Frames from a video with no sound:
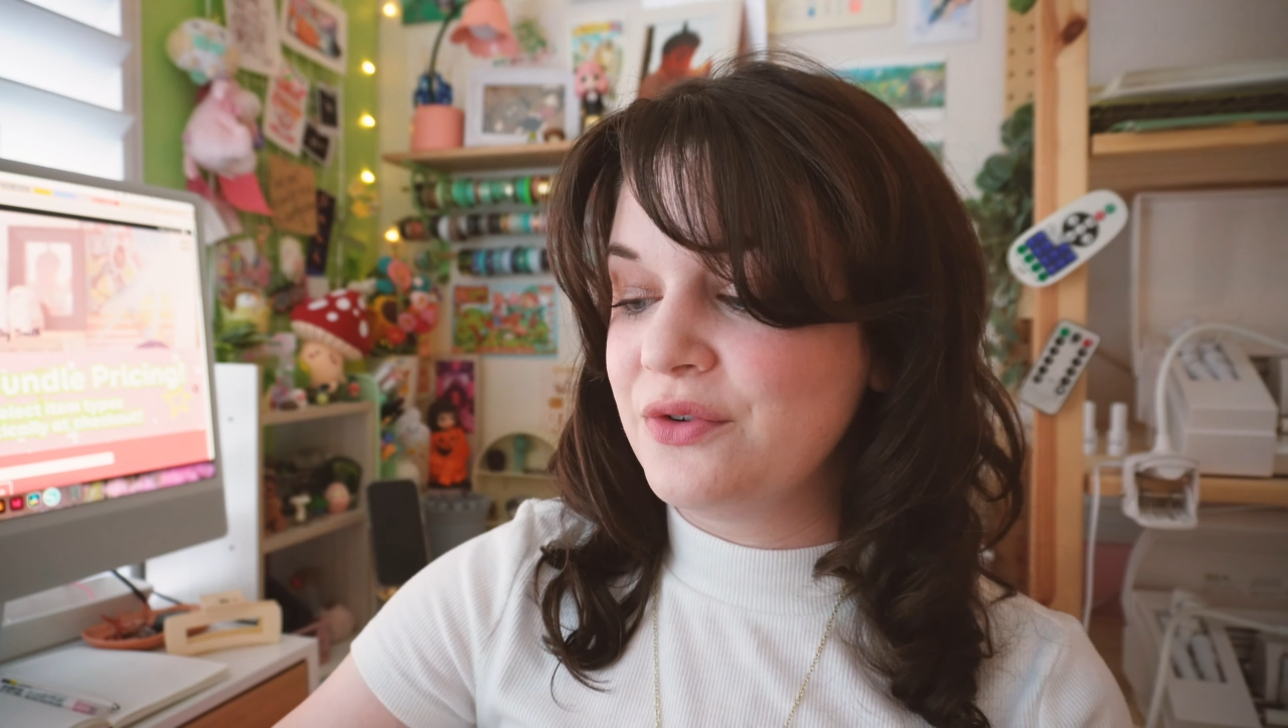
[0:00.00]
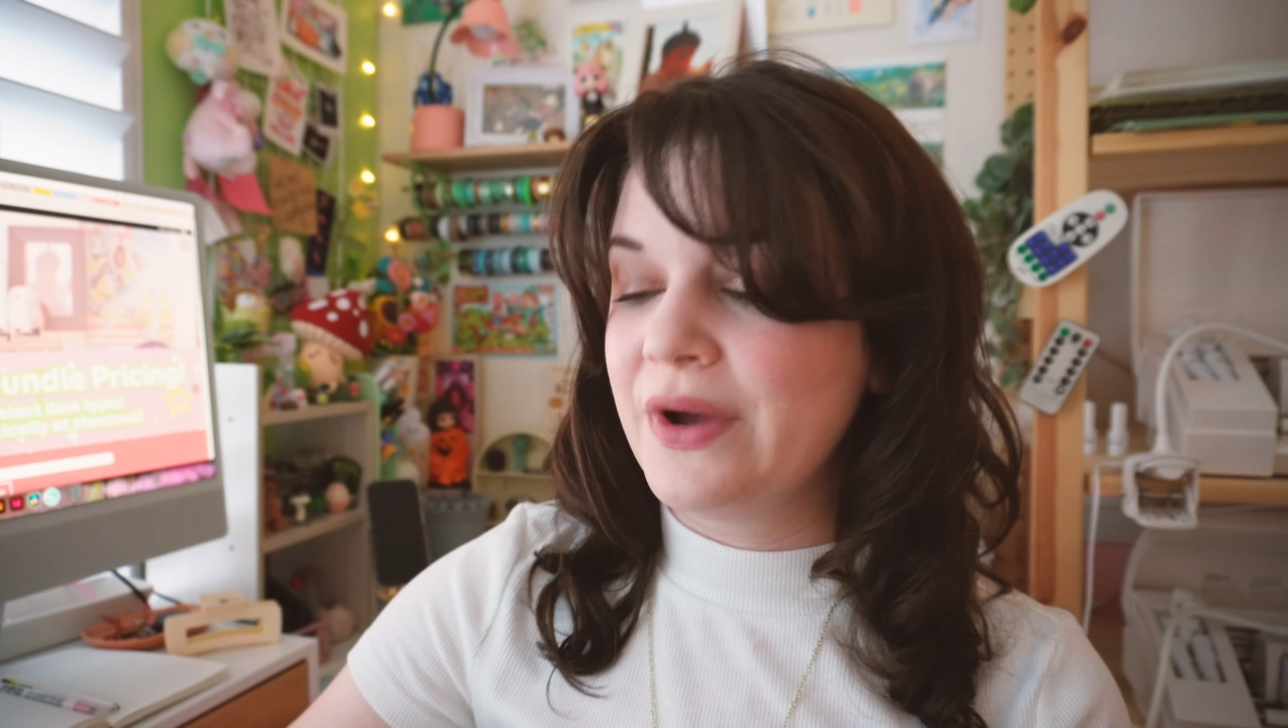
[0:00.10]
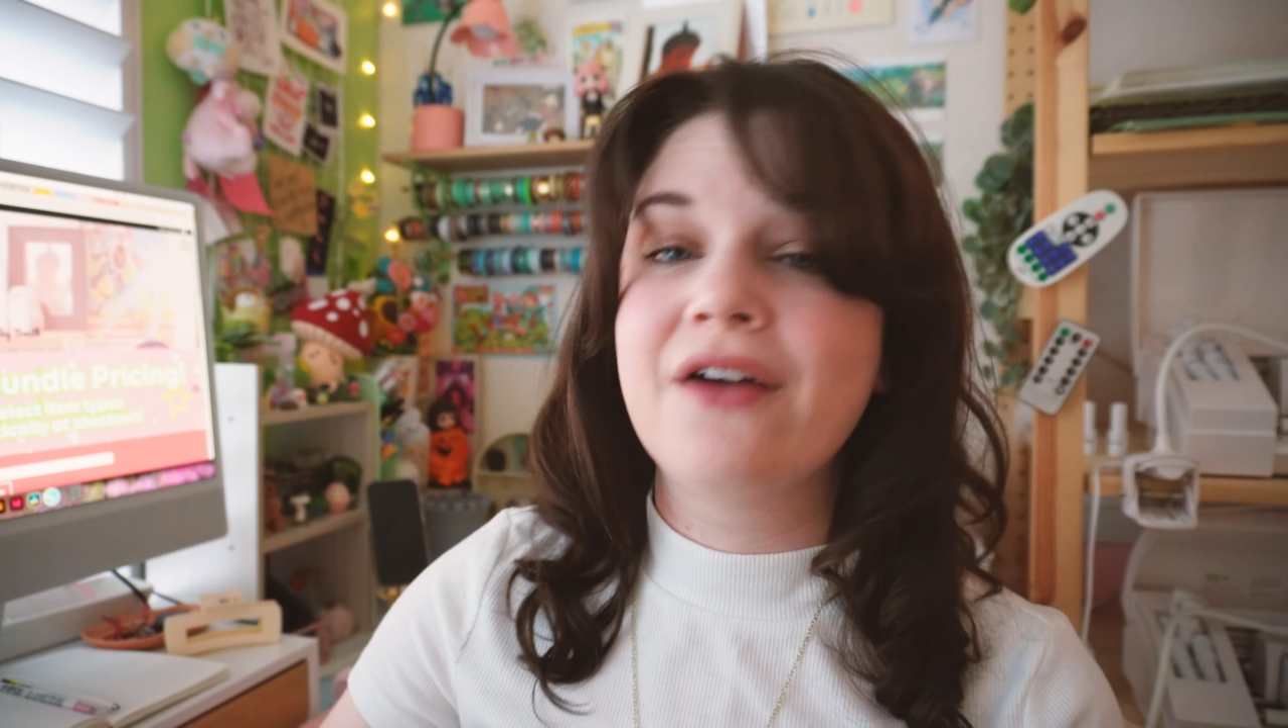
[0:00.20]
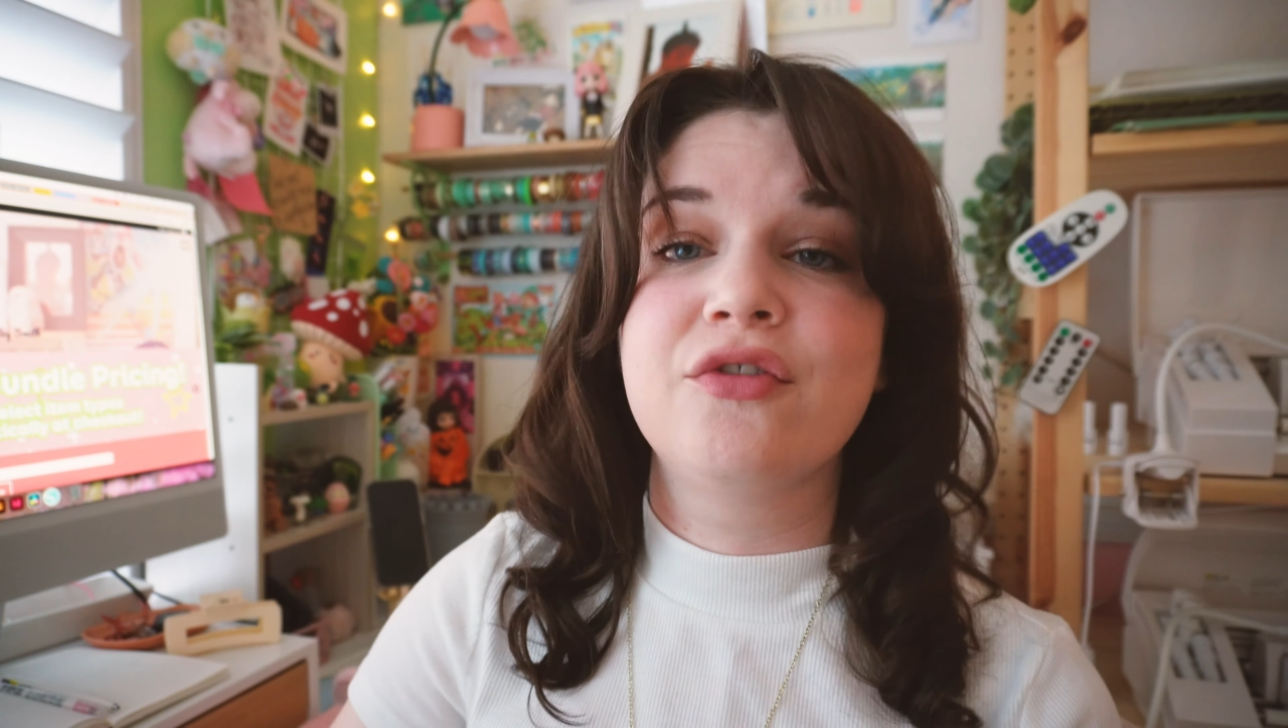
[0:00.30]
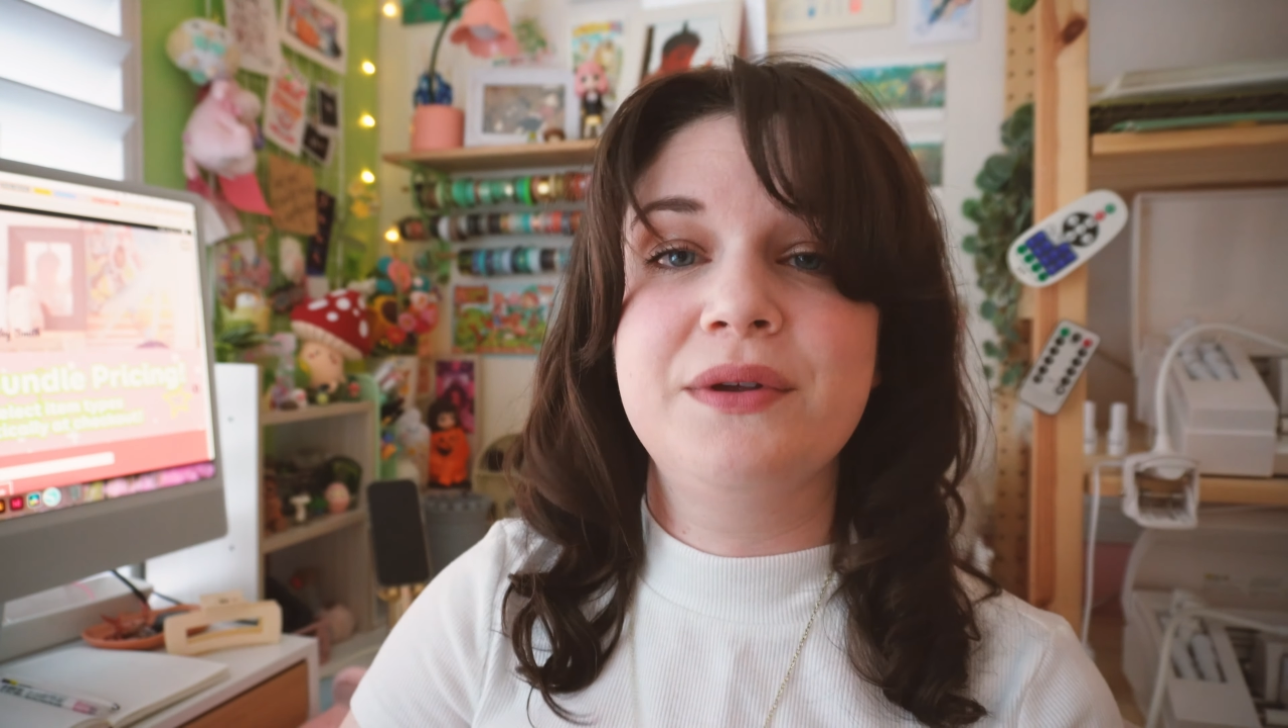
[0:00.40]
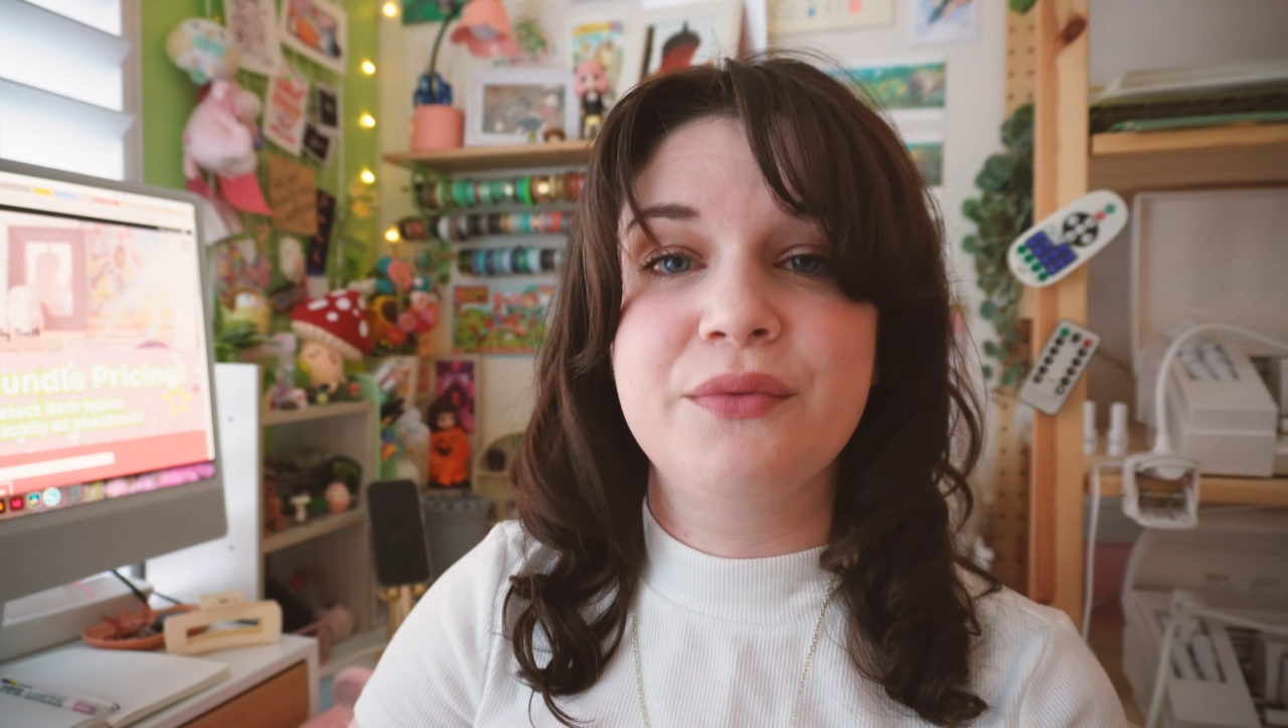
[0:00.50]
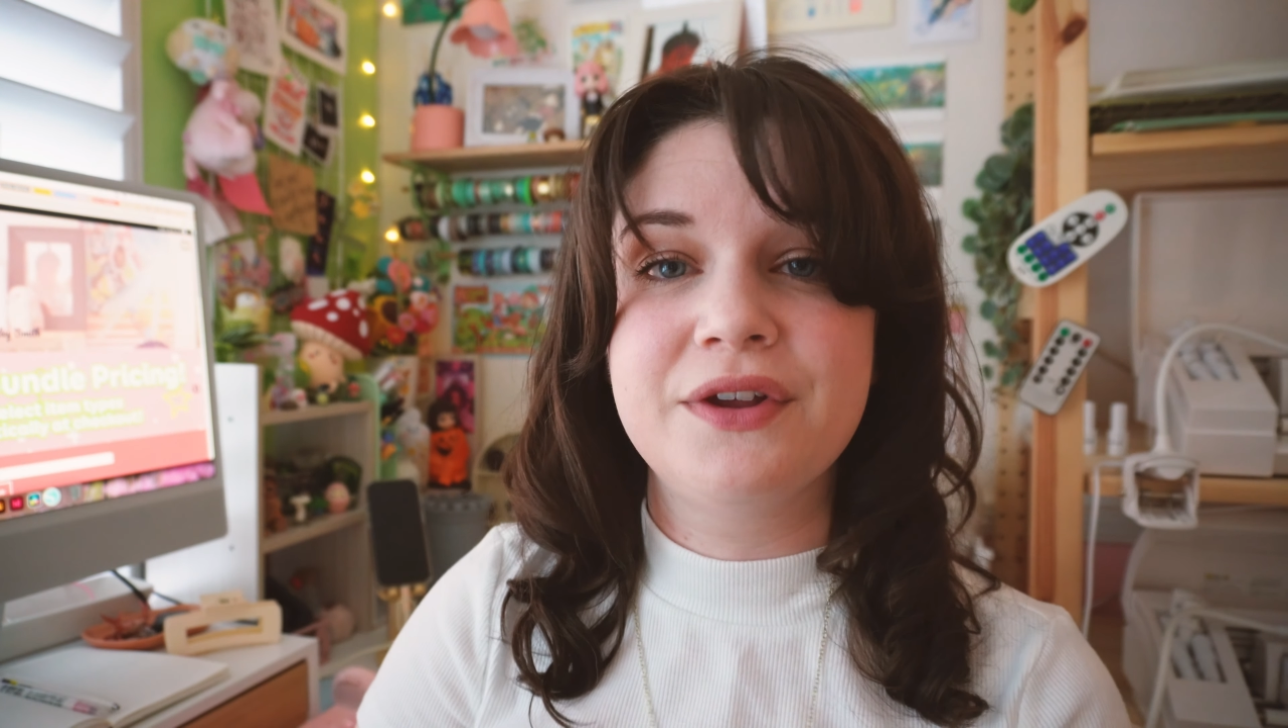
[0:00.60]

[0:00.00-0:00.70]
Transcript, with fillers: Everbee